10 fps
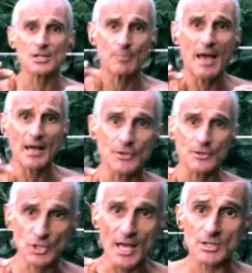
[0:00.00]
expand the
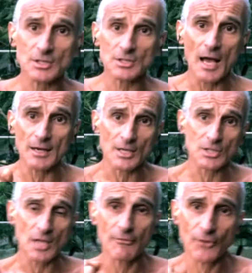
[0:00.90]
chest
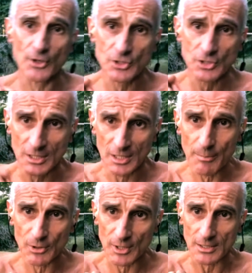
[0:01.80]
unless they first
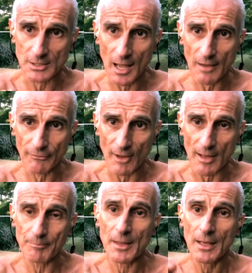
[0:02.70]
inhibit their
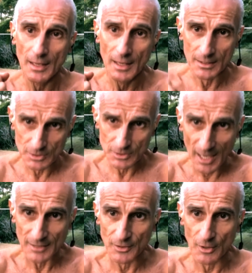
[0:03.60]
diaphragm and
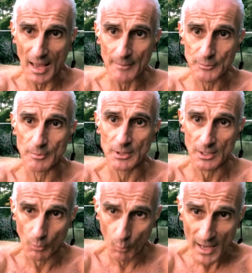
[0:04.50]
tighten their abdomen
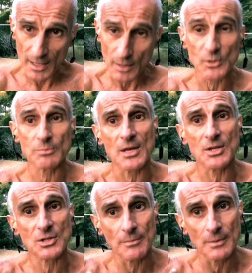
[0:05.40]
in a way which
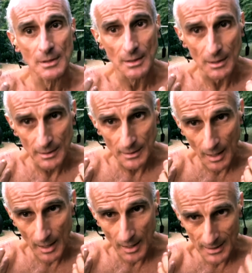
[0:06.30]
makes them
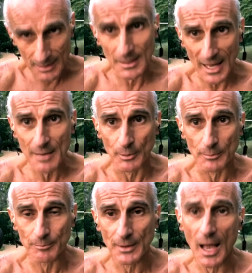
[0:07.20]

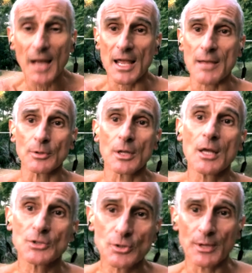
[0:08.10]
unable
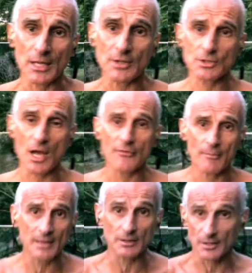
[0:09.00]
to breathe
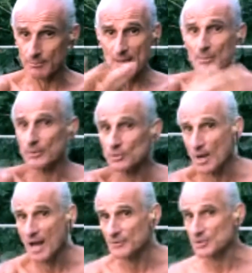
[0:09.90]
diaphragmatically. And people can
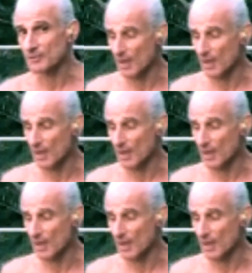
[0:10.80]
try this